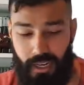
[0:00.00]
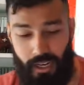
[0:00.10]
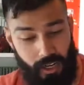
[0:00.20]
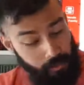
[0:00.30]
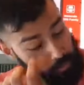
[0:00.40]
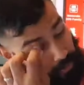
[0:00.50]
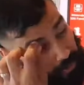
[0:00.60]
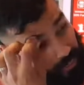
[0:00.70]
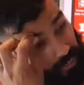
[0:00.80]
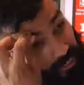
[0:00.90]
Uh,
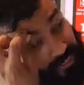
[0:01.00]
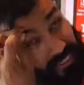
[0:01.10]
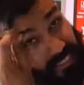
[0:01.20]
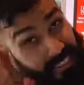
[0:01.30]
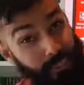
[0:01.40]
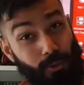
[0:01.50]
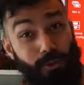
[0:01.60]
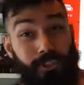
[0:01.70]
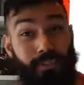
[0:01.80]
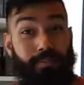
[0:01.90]
but I just think it's
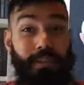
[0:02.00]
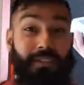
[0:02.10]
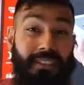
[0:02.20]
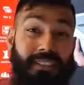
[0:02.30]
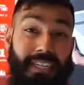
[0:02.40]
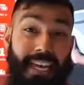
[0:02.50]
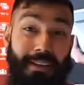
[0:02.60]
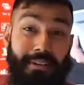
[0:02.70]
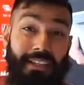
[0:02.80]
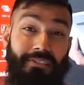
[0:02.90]
awesome because the
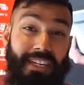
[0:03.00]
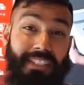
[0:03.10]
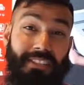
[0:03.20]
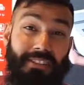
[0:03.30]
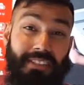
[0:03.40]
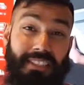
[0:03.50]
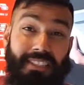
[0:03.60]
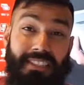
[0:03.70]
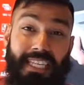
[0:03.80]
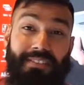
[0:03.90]
game that they're releasing on
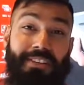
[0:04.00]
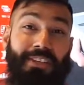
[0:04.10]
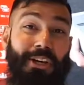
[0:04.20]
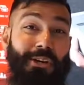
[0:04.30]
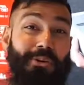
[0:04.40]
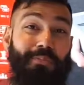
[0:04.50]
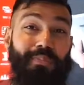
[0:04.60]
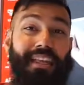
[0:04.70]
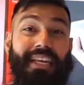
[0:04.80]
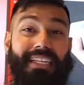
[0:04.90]
this, even though
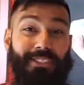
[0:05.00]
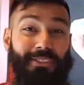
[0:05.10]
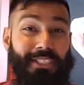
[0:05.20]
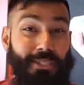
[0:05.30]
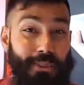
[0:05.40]
it's only